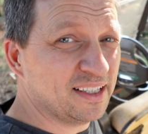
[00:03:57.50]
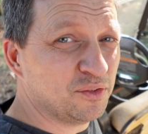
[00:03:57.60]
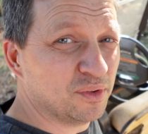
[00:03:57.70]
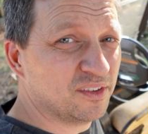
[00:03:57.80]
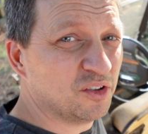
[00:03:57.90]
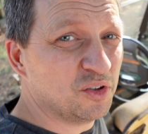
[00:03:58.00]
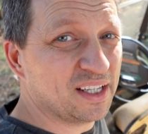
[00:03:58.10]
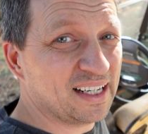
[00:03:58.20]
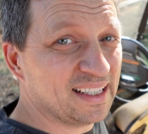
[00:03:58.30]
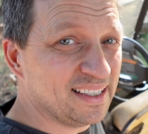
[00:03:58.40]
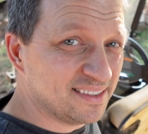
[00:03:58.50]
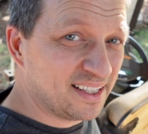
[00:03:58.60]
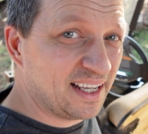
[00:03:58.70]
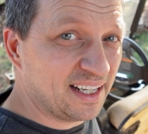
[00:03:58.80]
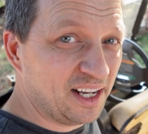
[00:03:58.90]
this one so you can at least
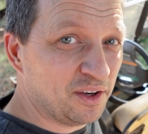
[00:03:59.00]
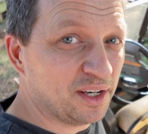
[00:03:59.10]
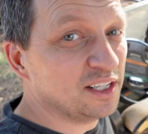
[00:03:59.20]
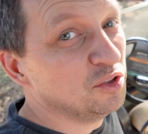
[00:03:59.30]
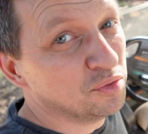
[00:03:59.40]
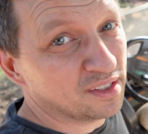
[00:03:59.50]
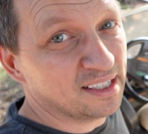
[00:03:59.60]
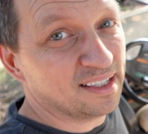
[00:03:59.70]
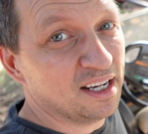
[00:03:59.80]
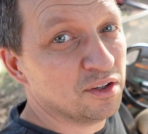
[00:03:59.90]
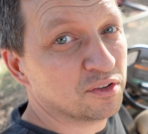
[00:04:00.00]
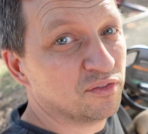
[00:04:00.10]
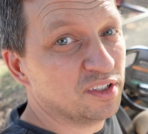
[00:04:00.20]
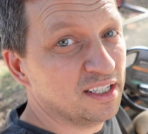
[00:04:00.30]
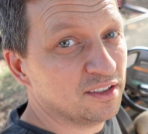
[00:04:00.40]
take it out and use it in the house
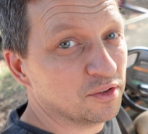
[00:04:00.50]
if you need